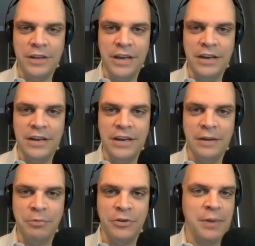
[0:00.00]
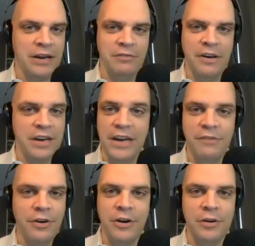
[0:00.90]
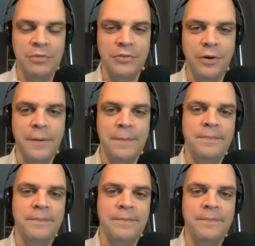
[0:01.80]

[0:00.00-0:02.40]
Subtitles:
and a perspective I'd never heard before.